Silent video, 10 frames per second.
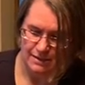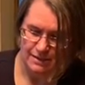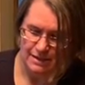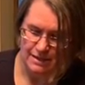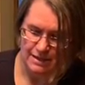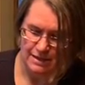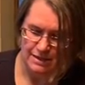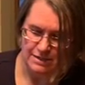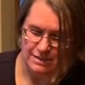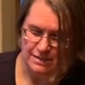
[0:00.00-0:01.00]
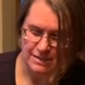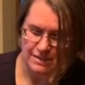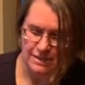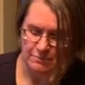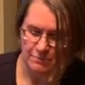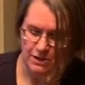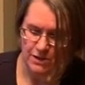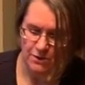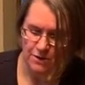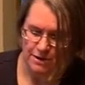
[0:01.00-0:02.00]
And then you just keep
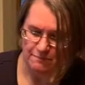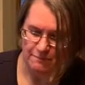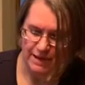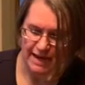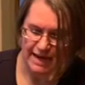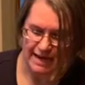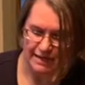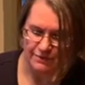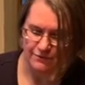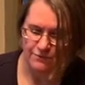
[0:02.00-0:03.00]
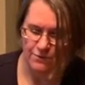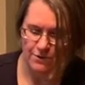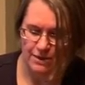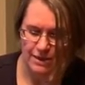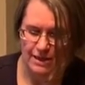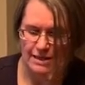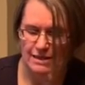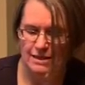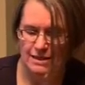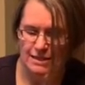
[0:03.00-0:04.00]
going back and forth like
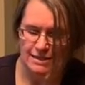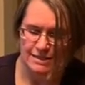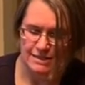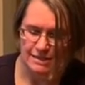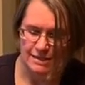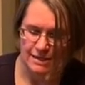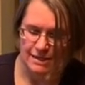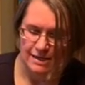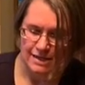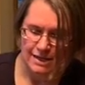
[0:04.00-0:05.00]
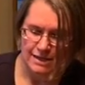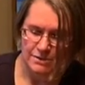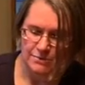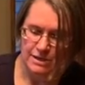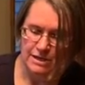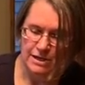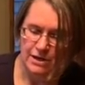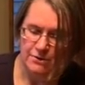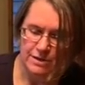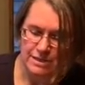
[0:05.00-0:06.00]
this. And you want to
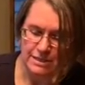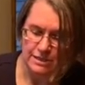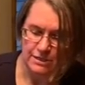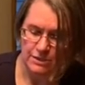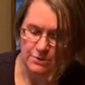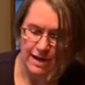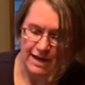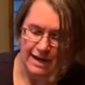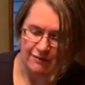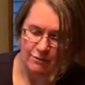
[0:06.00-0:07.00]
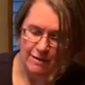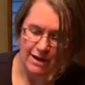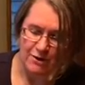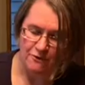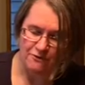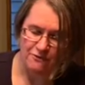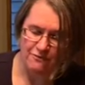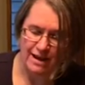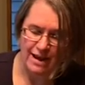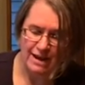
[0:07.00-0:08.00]
go until you have about
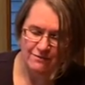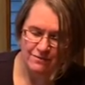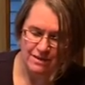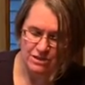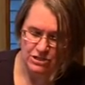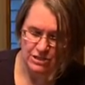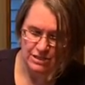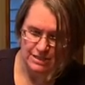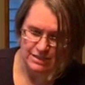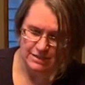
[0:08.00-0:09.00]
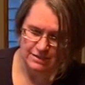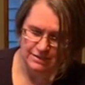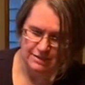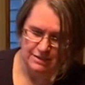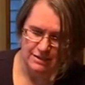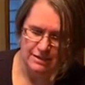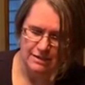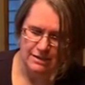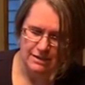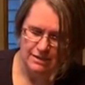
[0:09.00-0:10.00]
5 inches.
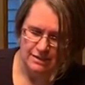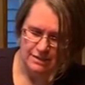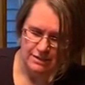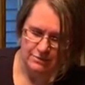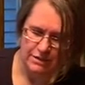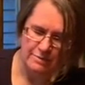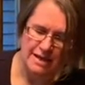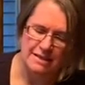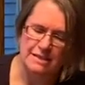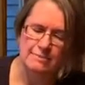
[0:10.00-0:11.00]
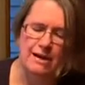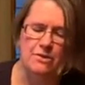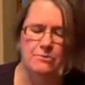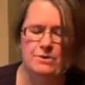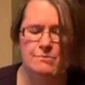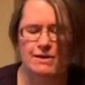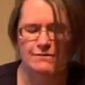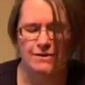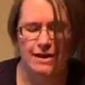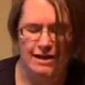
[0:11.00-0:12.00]
So we're going to make this about 3 by
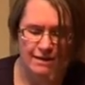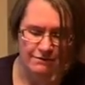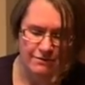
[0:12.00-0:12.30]
5.